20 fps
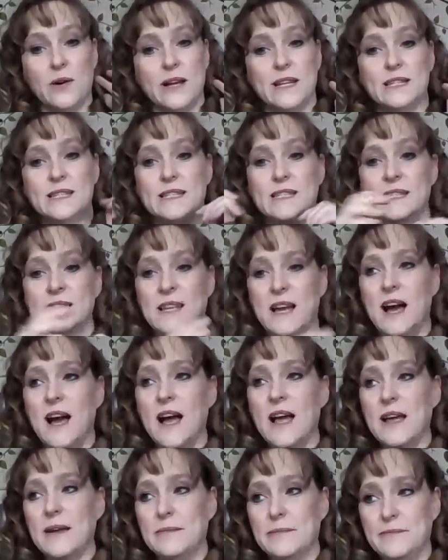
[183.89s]
It's,
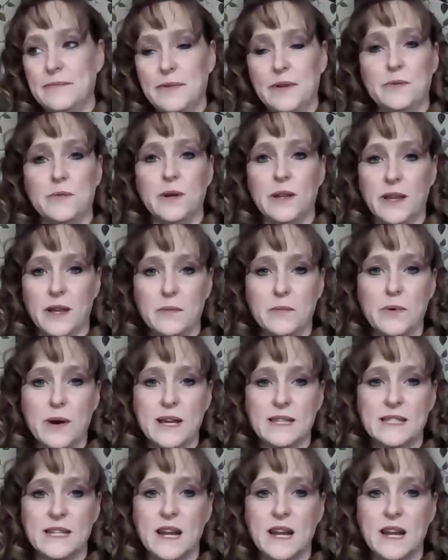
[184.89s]
I have been really impressed.